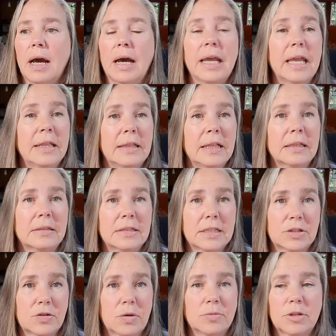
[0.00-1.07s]
in the
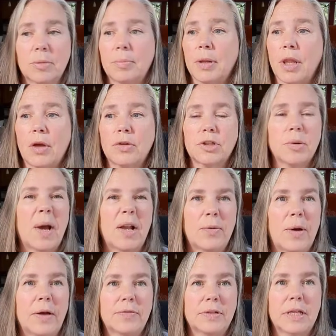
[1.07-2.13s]
description below, so I
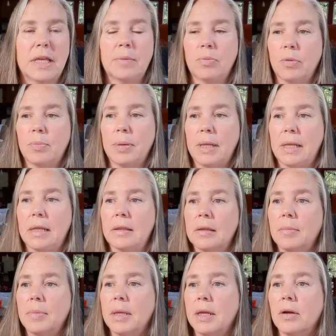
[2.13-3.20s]
don't have to keep repeating
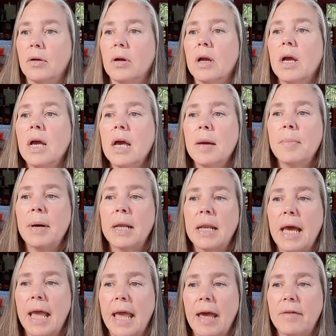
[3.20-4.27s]
them here. But
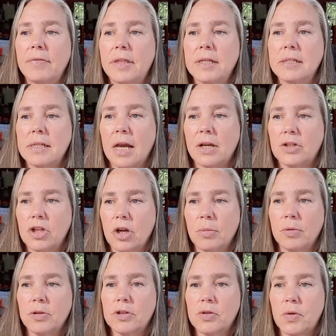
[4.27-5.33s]
I have this
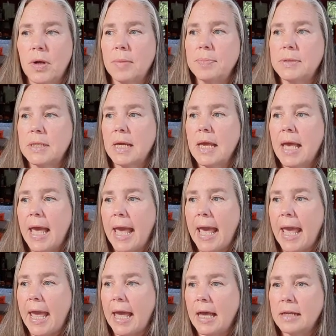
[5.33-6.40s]
October script,
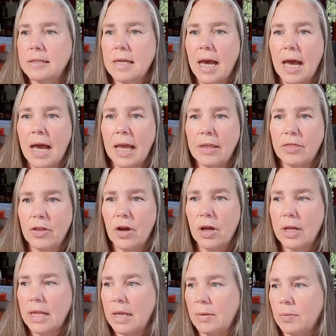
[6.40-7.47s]
and I
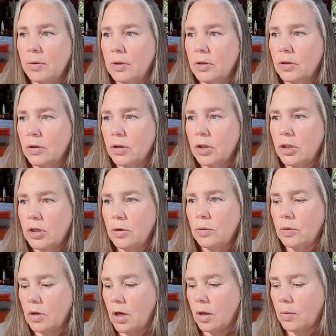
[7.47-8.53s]
thought it would look
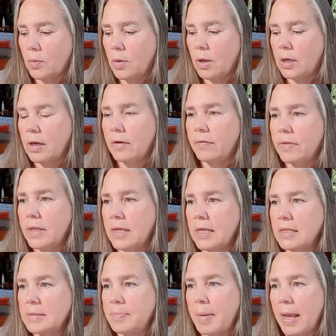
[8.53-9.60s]
cute on one of
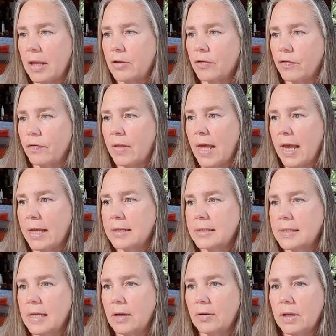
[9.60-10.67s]
these banner
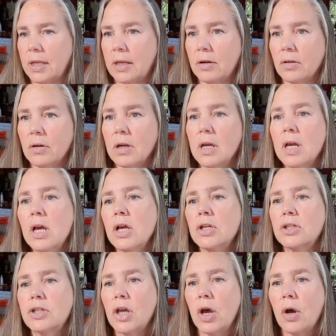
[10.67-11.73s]
flags down here.
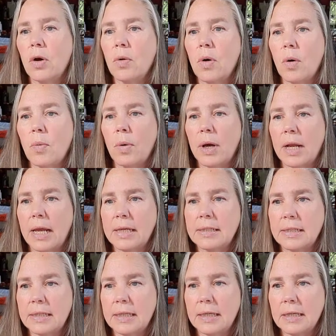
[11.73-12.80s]
So what I
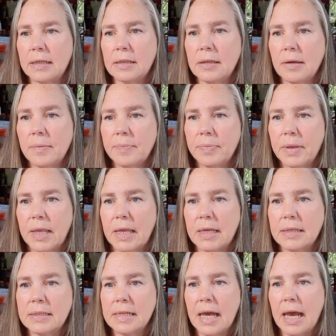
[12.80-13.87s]
did
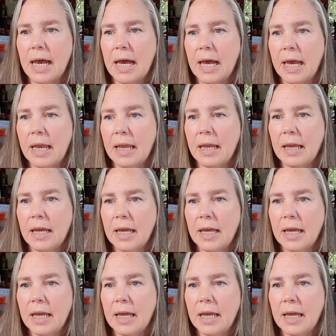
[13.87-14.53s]
is I